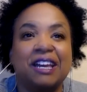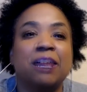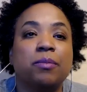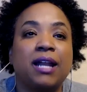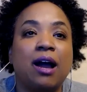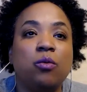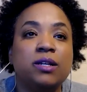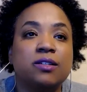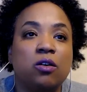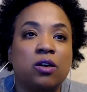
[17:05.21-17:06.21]
But I
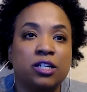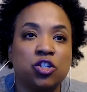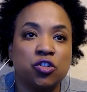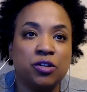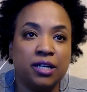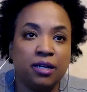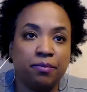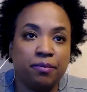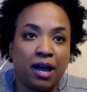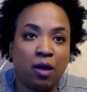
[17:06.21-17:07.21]
was on a trip.
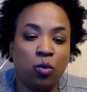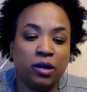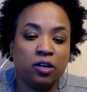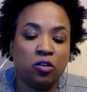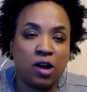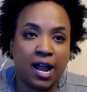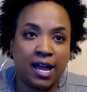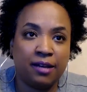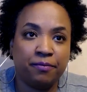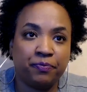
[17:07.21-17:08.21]
I won a
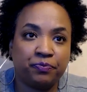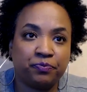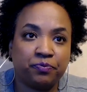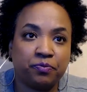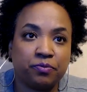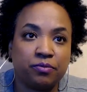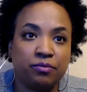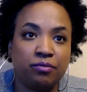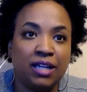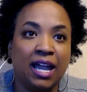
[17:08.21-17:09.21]
grant,
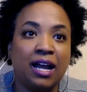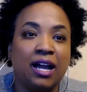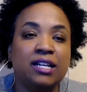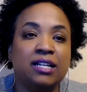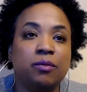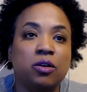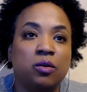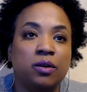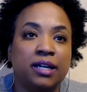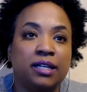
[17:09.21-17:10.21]
and I ended up
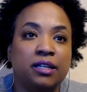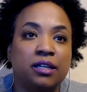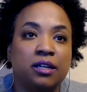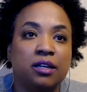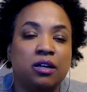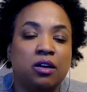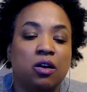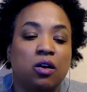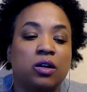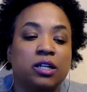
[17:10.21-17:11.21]
going
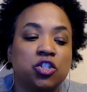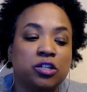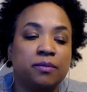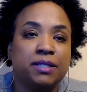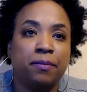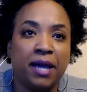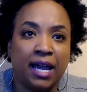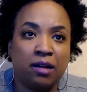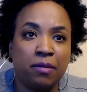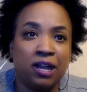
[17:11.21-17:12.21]
on a trip to
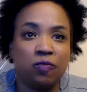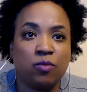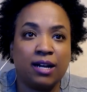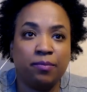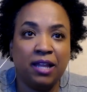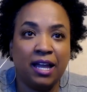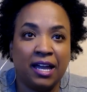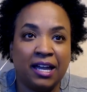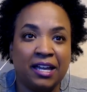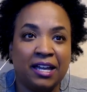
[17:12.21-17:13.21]
Panama to write a
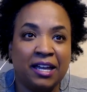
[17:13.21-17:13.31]
play.